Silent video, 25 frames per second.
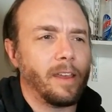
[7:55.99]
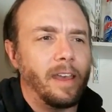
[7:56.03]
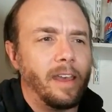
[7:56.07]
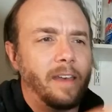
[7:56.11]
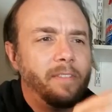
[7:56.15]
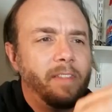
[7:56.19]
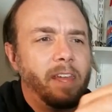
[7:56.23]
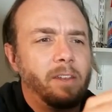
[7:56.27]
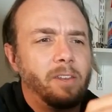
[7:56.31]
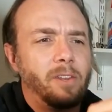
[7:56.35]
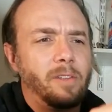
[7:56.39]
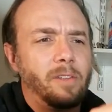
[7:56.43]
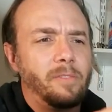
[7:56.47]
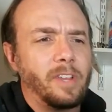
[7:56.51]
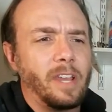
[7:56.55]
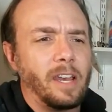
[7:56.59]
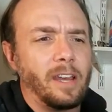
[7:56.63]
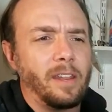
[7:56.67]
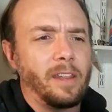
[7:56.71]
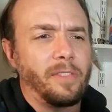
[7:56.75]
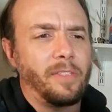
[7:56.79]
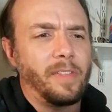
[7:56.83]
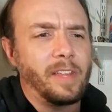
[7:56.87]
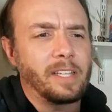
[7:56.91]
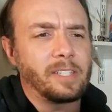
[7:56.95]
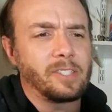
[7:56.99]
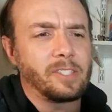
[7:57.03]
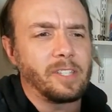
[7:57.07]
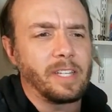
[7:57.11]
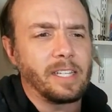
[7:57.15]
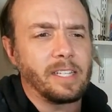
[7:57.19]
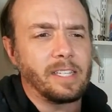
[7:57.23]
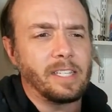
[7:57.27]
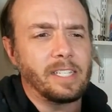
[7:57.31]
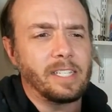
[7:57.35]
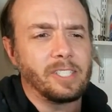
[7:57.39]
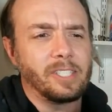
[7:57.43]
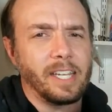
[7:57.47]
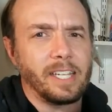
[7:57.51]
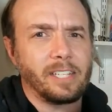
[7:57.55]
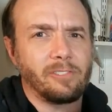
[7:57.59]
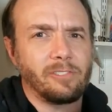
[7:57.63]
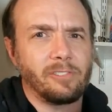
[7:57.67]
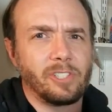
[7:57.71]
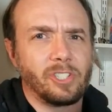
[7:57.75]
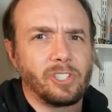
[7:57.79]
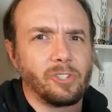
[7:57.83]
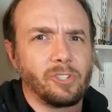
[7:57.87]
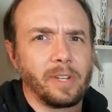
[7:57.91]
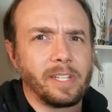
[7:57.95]
And then you've got things like these
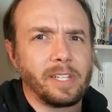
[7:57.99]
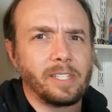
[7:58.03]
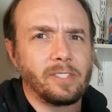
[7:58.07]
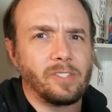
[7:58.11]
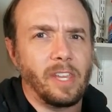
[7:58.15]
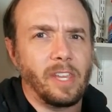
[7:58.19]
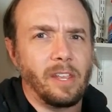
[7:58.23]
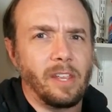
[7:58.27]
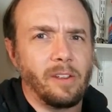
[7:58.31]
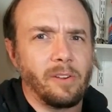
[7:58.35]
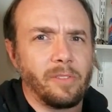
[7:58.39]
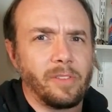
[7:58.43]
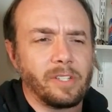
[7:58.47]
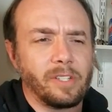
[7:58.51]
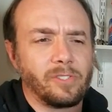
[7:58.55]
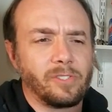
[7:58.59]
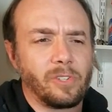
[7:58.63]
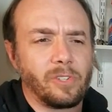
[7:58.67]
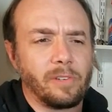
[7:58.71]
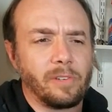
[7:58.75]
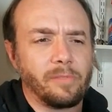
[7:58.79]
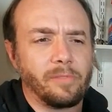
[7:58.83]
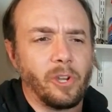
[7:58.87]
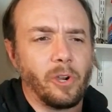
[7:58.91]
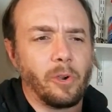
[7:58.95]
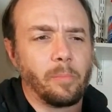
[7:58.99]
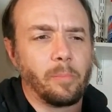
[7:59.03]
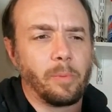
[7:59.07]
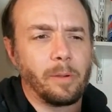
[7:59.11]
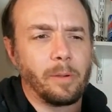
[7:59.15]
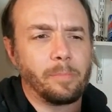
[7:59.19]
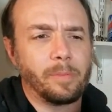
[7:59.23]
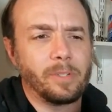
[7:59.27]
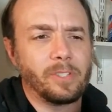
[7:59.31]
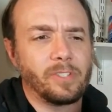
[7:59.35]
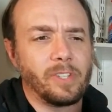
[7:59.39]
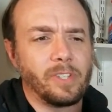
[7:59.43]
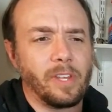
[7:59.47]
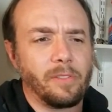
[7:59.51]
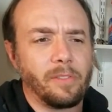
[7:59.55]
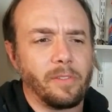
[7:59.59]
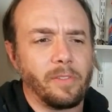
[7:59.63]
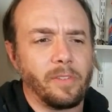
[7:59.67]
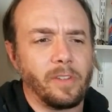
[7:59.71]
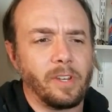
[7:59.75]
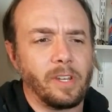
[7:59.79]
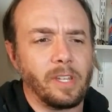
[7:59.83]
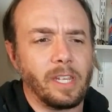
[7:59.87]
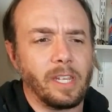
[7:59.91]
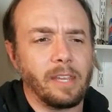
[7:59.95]
extra joints here that serve no purpose other
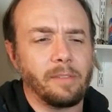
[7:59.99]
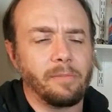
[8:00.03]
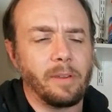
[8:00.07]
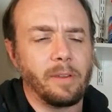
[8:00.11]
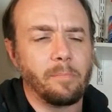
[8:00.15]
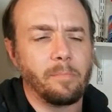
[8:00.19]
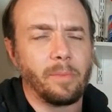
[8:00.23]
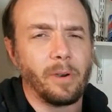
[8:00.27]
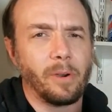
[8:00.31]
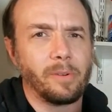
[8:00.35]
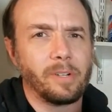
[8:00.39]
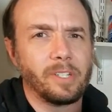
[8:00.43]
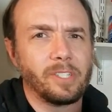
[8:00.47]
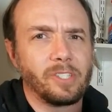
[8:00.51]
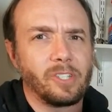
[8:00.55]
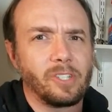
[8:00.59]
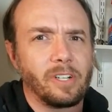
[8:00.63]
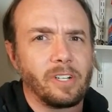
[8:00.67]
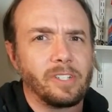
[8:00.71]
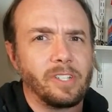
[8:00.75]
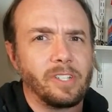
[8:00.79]
than to give him bonus